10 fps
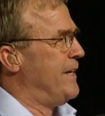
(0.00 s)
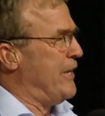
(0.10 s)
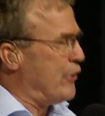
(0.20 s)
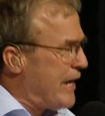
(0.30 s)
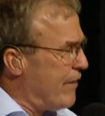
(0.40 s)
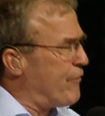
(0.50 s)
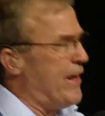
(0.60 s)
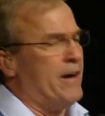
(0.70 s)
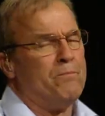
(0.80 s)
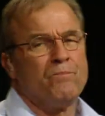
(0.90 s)
he'll give
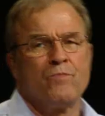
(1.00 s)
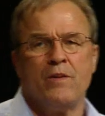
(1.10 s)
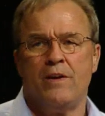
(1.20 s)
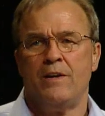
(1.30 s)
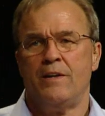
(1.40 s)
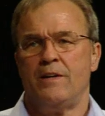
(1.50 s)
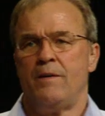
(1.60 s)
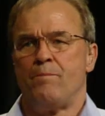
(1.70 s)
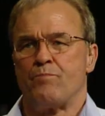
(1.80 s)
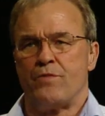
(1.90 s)
them
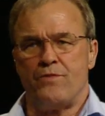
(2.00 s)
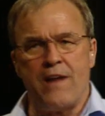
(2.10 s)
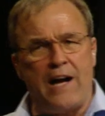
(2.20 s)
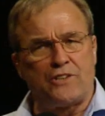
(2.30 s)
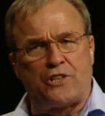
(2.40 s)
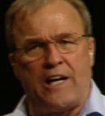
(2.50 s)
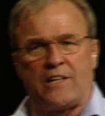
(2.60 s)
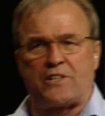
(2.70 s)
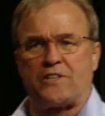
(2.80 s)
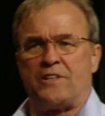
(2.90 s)
not
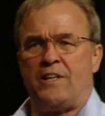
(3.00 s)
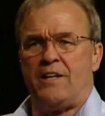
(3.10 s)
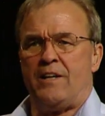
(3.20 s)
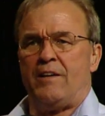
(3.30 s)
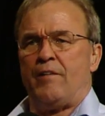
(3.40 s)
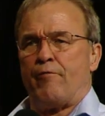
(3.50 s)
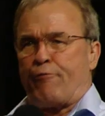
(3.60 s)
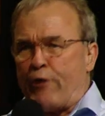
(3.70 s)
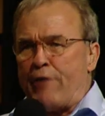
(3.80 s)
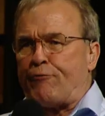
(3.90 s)
just
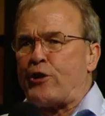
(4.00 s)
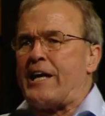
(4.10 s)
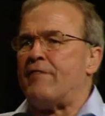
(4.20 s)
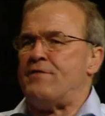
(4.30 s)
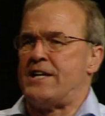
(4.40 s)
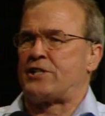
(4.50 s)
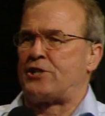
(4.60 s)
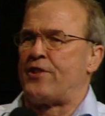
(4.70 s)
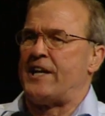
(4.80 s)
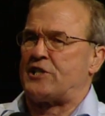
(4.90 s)
free forgiveness
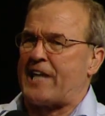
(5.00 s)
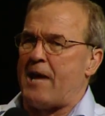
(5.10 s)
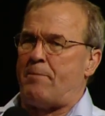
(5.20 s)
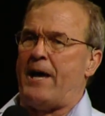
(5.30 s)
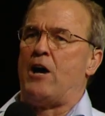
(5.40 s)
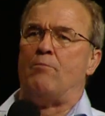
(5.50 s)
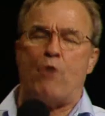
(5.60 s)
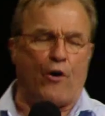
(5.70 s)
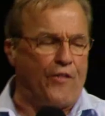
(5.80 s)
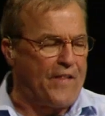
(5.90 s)
so they escape hell,
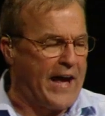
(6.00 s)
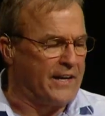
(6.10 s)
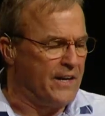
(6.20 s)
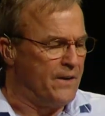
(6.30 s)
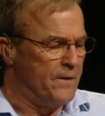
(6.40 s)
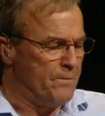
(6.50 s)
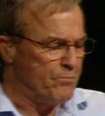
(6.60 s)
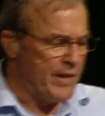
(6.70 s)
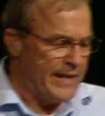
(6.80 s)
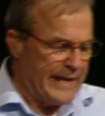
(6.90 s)
more than that,
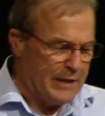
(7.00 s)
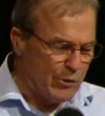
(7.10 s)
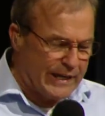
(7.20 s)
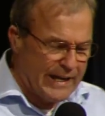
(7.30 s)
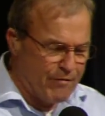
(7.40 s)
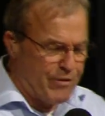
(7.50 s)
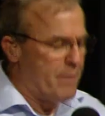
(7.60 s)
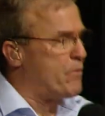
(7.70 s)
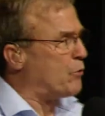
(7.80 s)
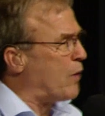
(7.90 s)
he will give
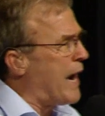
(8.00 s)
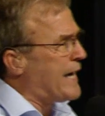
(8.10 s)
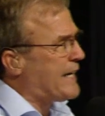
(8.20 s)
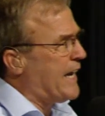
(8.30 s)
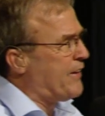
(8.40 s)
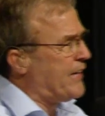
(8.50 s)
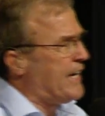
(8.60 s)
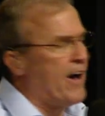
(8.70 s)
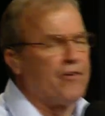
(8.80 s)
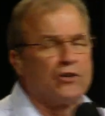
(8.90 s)
them the right. In
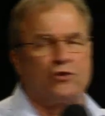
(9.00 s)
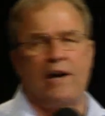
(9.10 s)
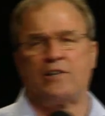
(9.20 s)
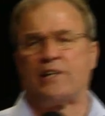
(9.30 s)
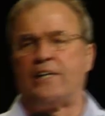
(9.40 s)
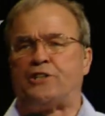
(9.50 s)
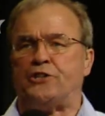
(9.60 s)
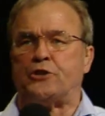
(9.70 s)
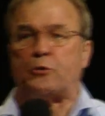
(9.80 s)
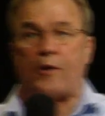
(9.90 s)
the other
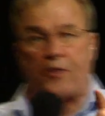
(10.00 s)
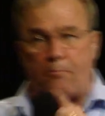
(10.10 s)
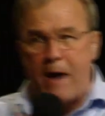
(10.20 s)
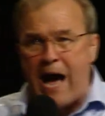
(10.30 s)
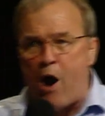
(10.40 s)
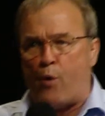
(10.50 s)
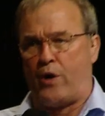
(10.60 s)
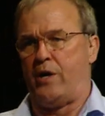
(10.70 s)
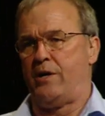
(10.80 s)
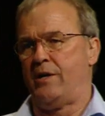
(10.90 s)
translations, use the word the power.